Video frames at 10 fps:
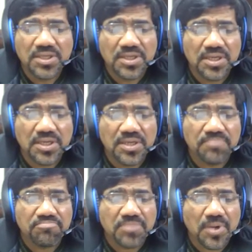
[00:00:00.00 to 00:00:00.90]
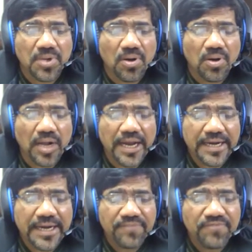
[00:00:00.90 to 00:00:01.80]
uh,
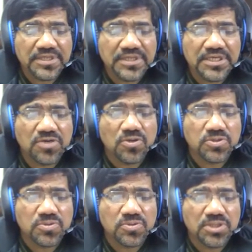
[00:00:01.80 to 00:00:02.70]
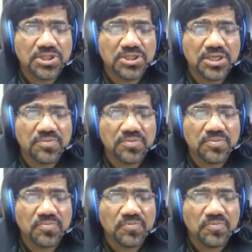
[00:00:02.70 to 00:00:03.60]
and further, it also needs that
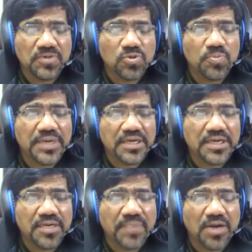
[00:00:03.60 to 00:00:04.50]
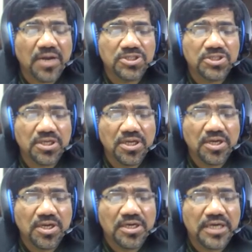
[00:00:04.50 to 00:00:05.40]
we should maintain biological
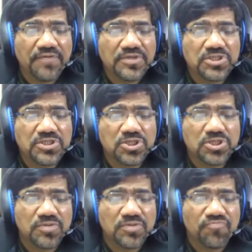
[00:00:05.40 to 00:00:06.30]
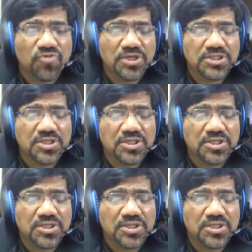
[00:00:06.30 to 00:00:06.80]
diversity of the forest.